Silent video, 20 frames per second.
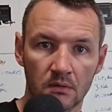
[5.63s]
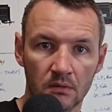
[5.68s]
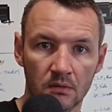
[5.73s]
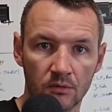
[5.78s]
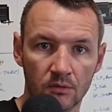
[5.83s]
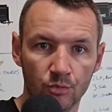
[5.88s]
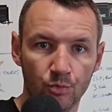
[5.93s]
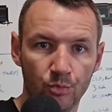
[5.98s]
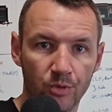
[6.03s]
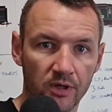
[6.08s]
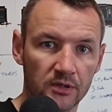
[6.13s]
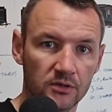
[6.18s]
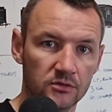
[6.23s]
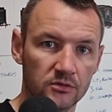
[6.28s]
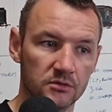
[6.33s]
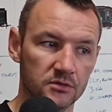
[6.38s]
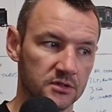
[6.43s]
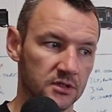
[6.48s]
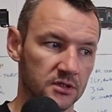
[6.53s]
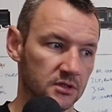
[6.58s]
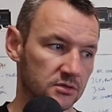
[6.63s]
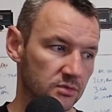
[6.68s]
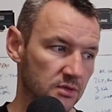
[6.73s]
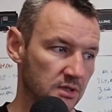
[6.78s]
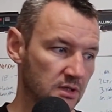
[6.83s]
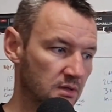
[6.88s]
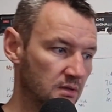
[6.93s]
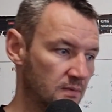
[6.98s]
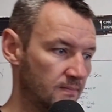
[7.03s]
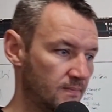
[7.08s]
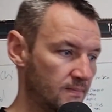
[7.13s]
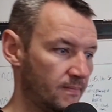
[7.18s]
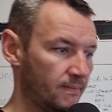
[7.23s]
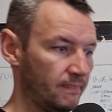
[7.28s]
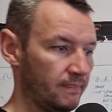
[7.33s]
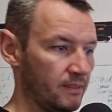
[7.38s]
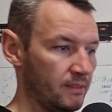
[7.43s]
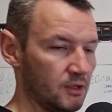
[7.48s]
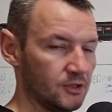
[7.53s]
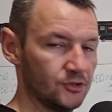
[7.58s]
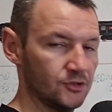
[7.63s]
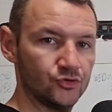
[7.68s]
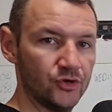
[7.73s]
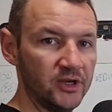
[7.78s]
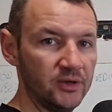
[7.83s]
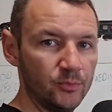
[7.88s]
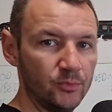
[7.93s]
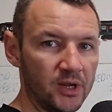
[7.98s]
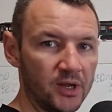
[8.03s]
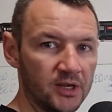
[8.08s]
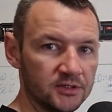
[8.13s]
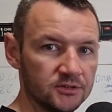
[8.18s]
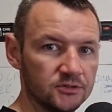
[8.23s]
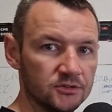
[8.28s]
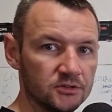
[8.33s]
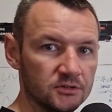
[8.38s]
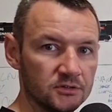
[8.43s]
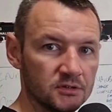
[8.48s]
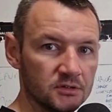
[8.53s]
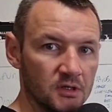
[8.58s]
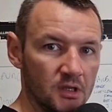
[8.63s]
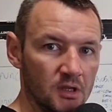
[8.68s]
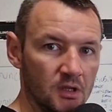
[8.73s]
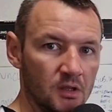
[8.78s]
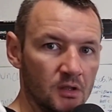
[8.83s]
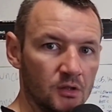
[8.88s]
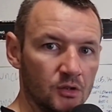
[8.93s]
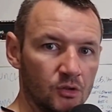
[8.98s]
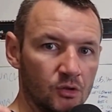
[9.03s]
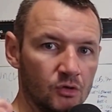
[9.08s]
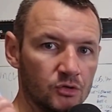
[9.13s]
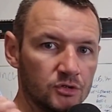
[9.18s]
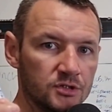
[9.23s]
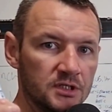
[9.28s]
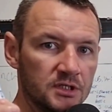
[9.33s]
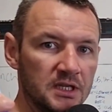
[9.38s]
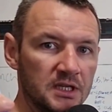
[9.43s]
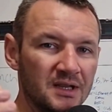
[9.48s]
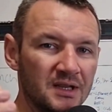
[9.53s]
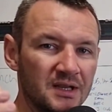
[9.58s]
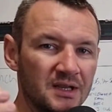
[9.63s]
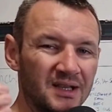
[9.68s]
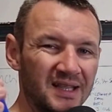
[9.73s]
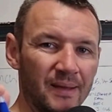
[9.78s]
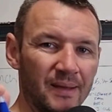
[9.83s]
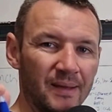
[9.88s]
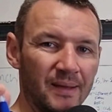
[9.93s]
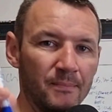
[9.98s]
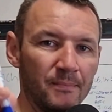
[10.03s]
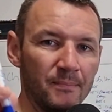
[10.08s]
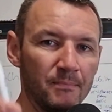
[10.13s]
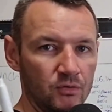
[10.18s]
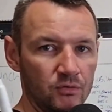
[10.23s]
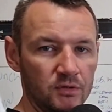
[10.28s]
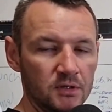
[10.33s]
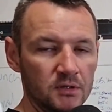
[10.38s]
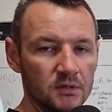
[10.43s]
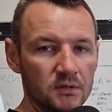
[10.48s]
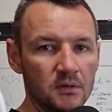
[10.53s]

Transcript: big news this week. Train passengers lost nearly 1 million